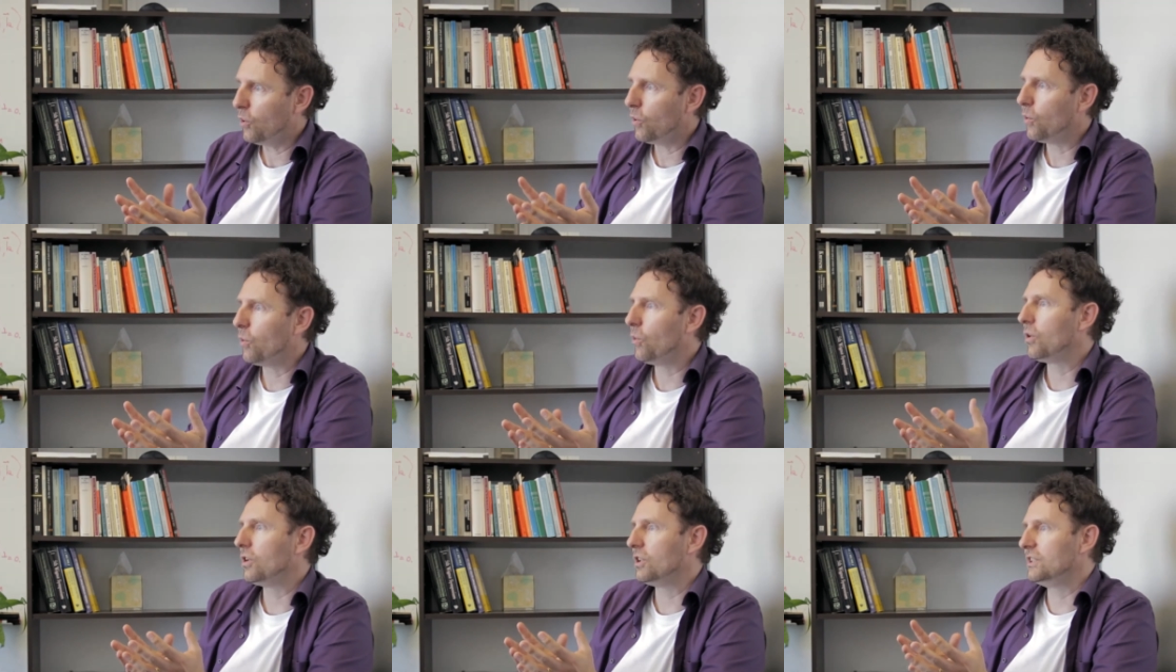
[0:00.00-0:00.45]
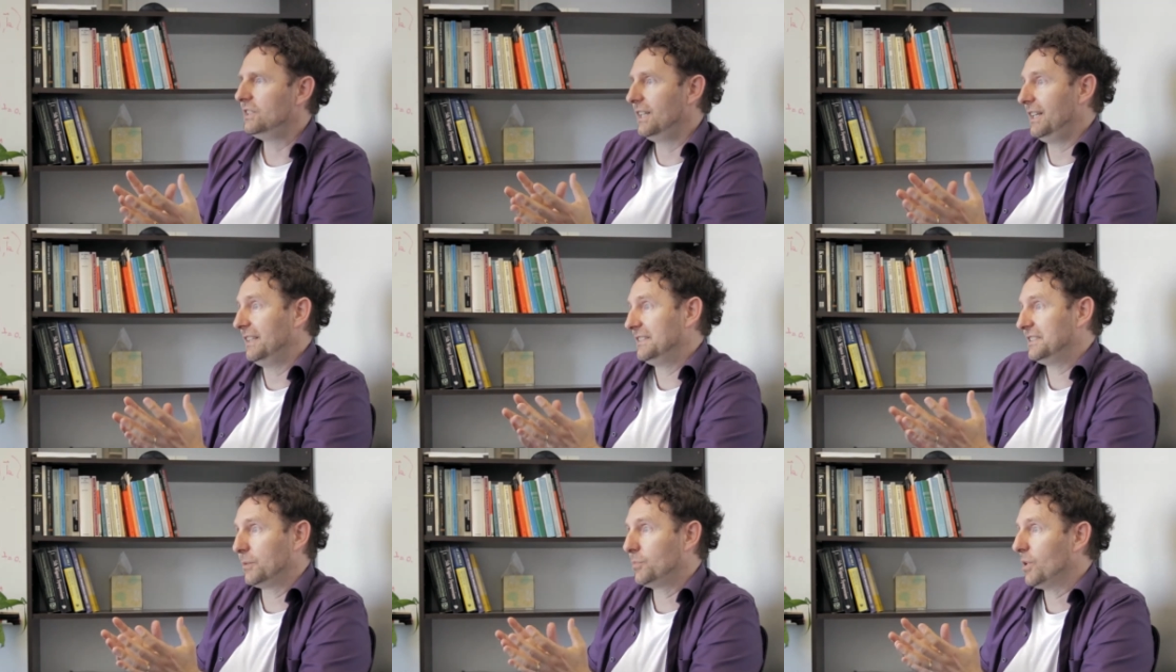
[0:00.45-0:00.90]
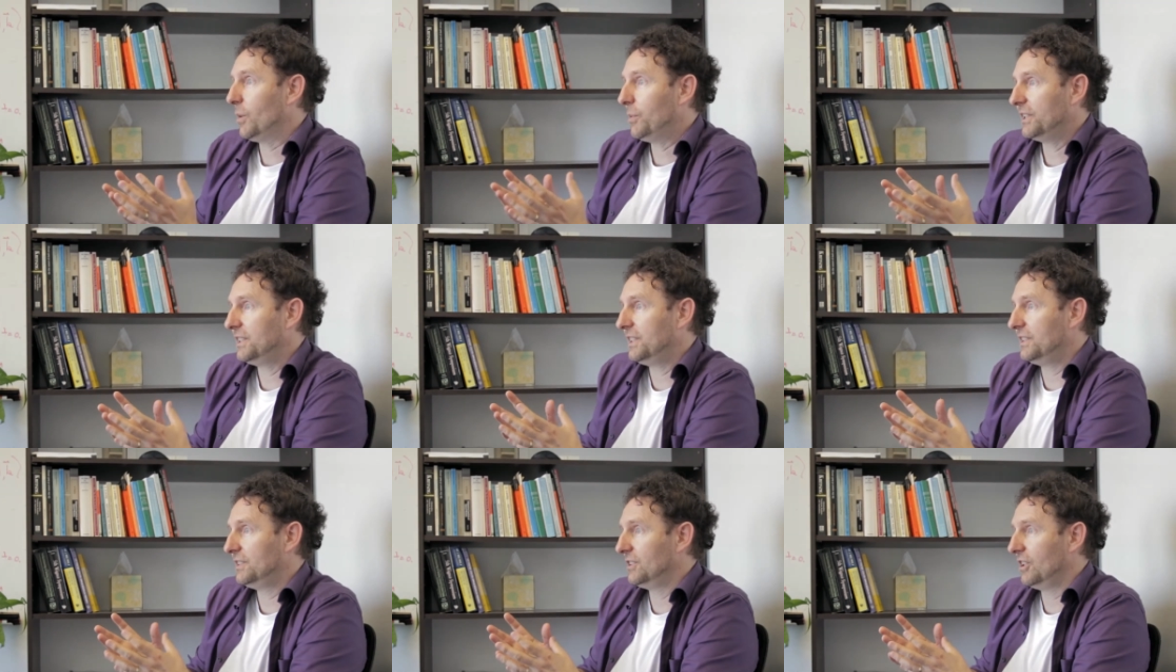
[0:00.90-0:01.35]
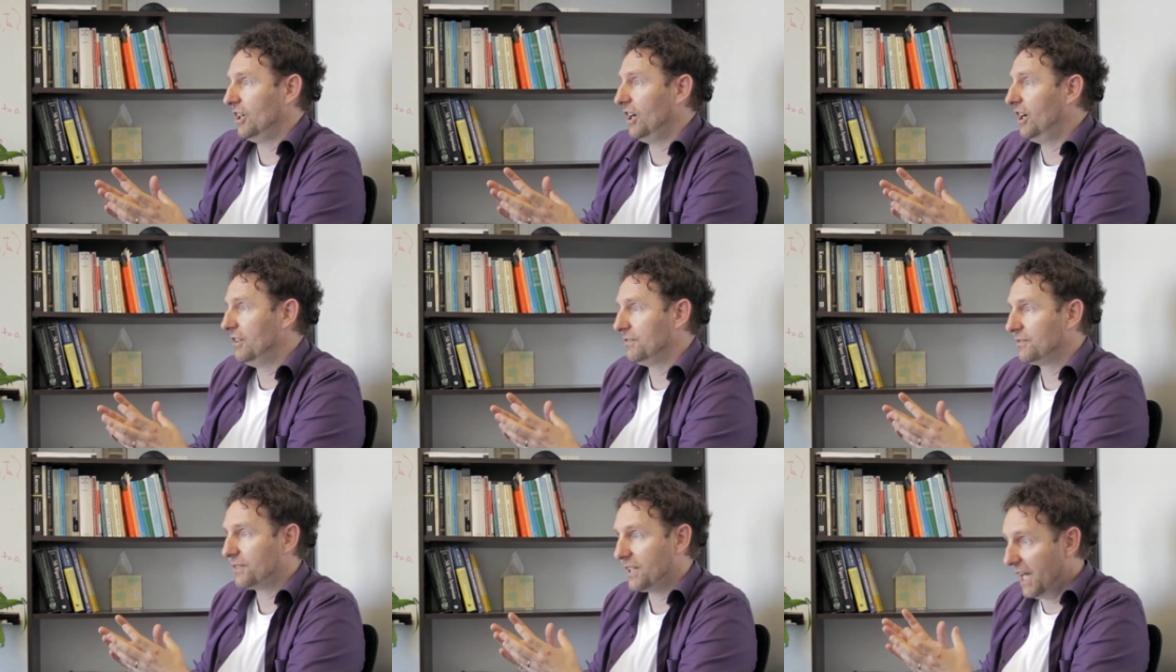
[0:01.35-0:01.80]
or the elastic properties
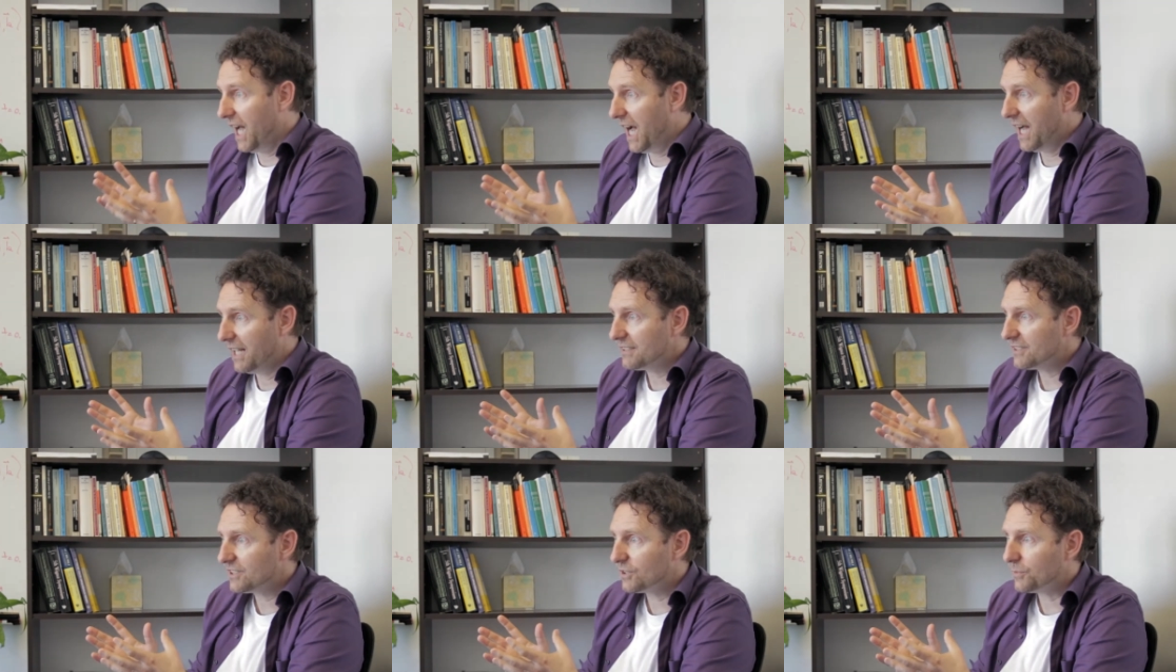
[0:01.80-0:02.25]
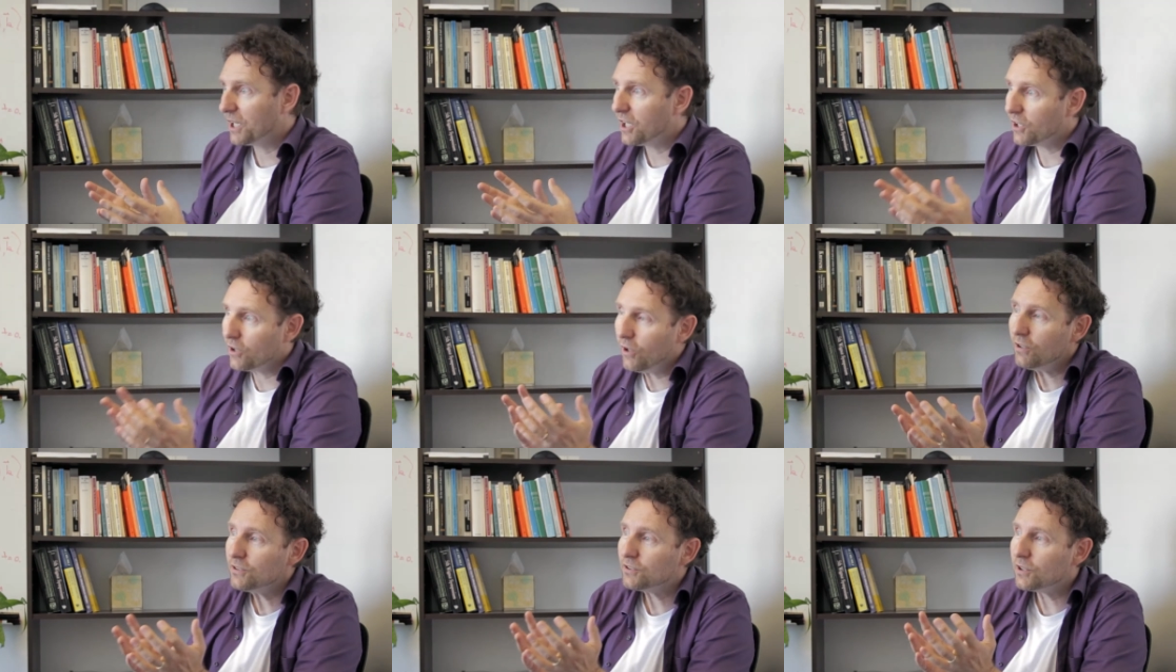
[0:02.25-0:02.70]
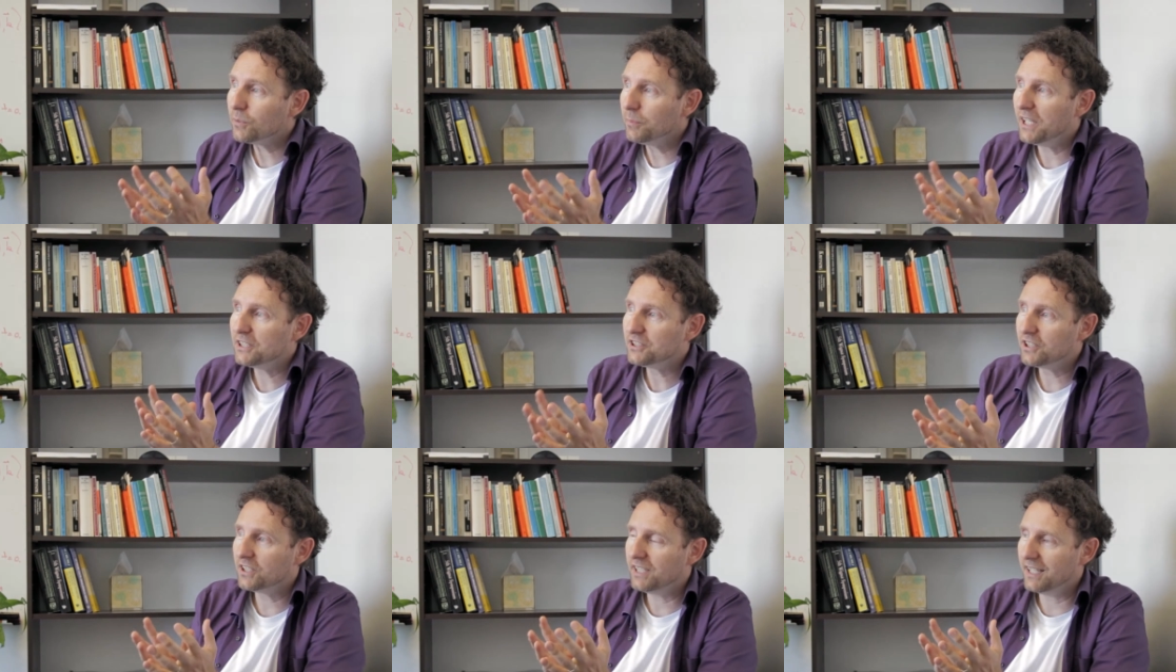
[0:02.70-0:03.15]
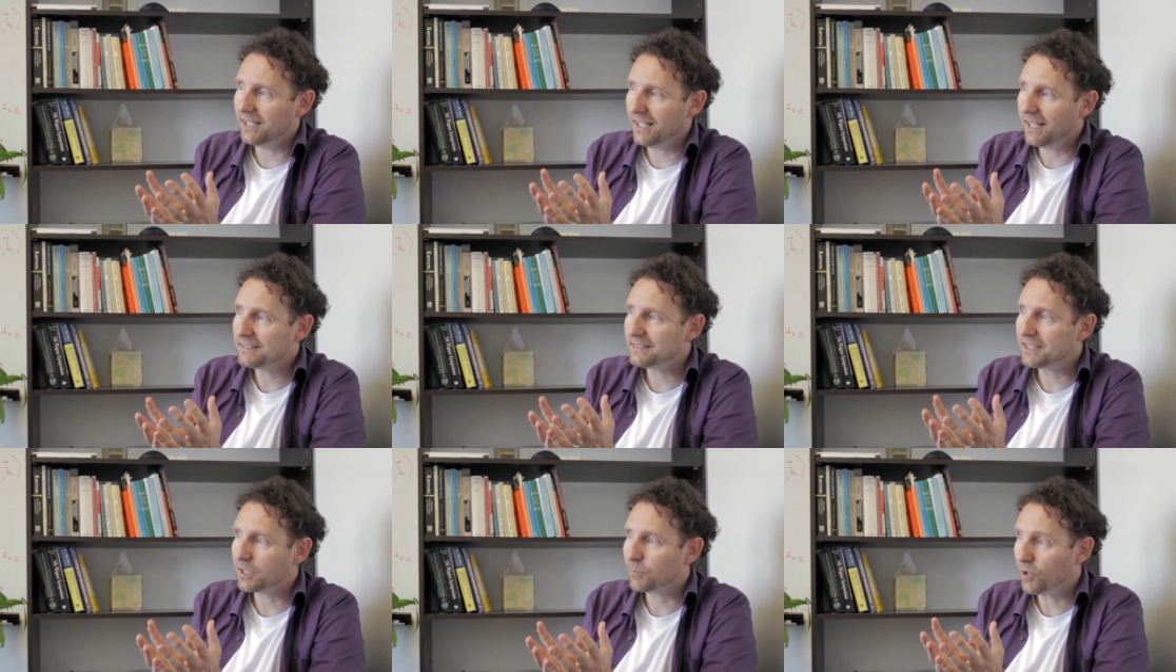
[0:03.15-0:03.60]
of glass, we can also measure the
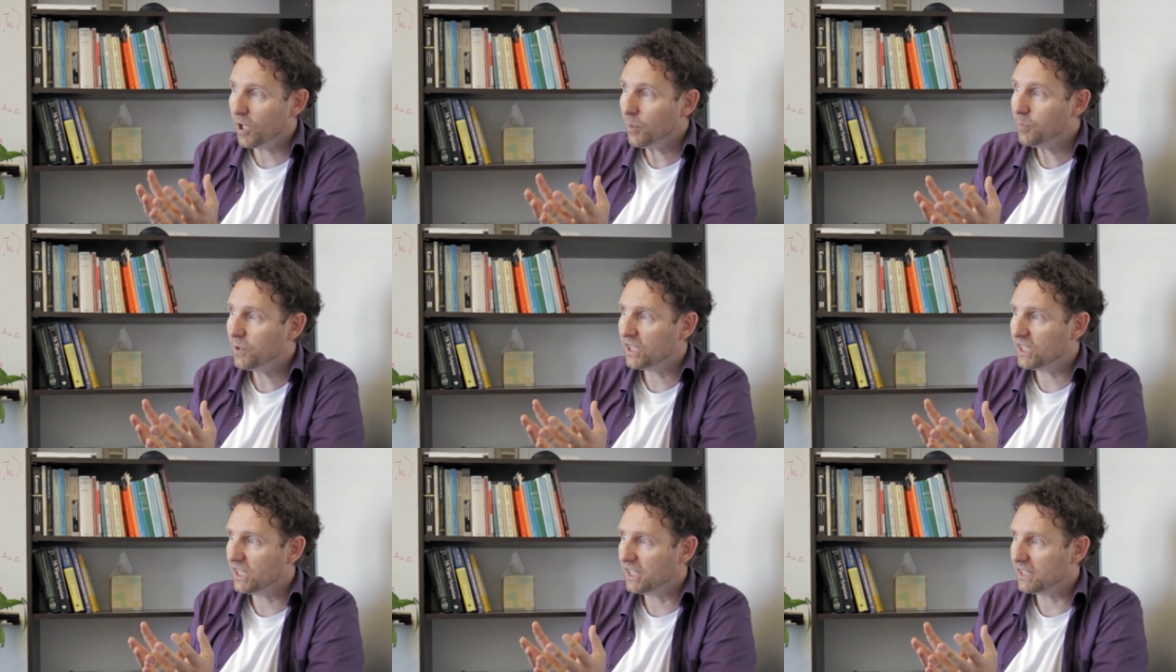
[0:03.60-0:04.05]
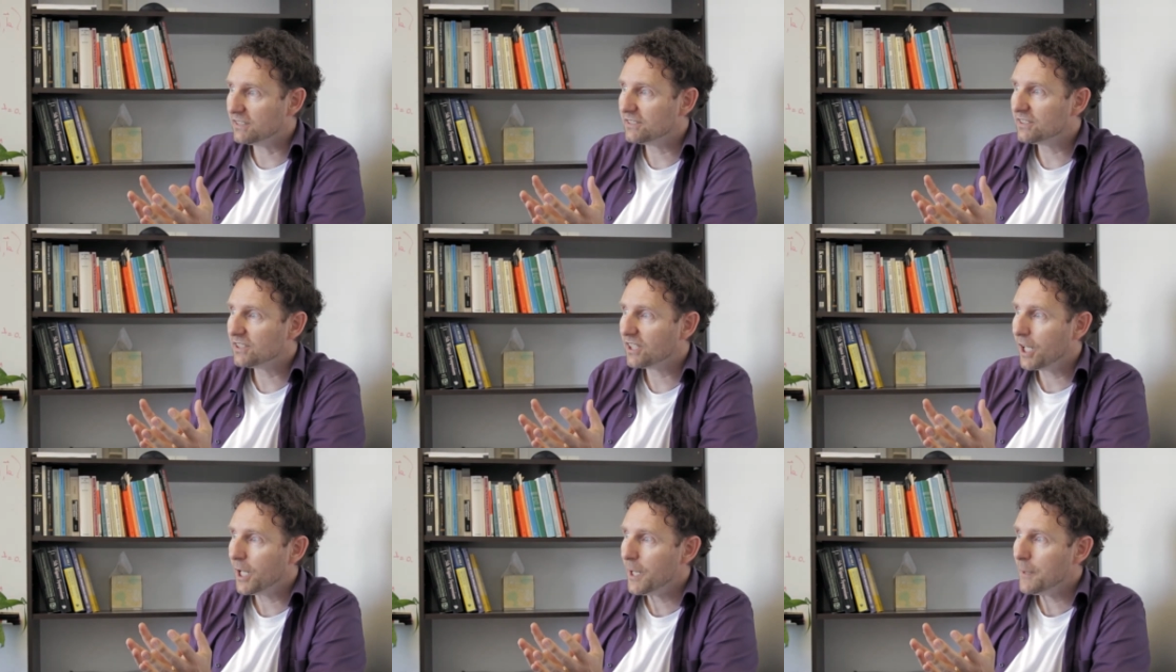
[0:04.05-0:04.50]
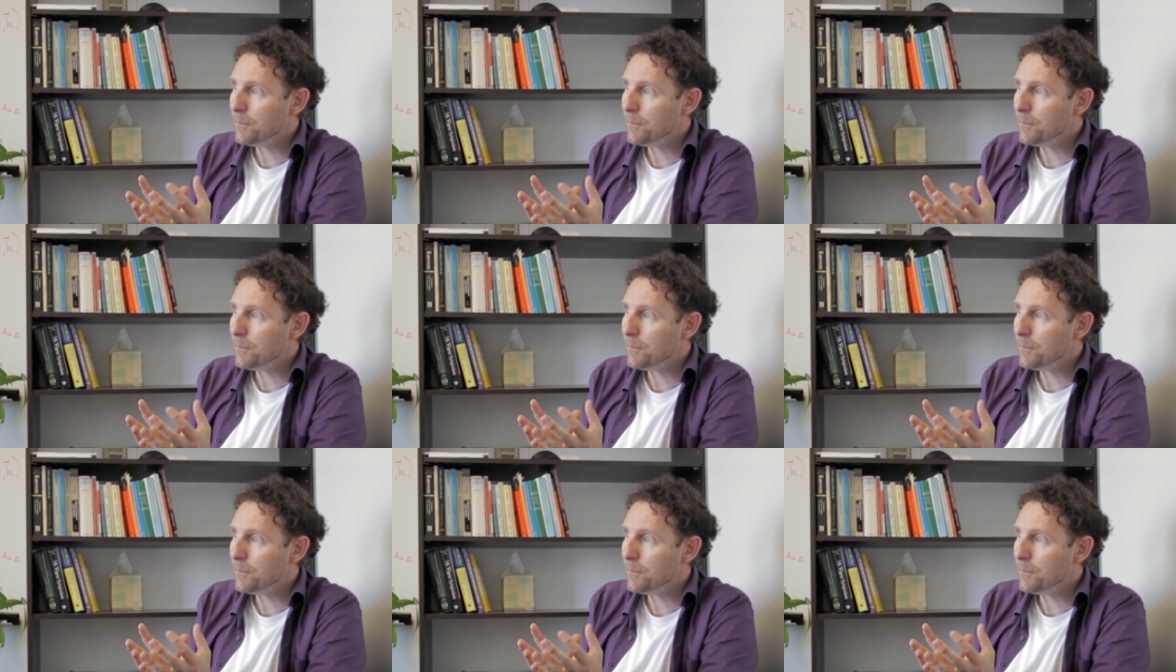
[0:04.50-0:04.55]
elastic properties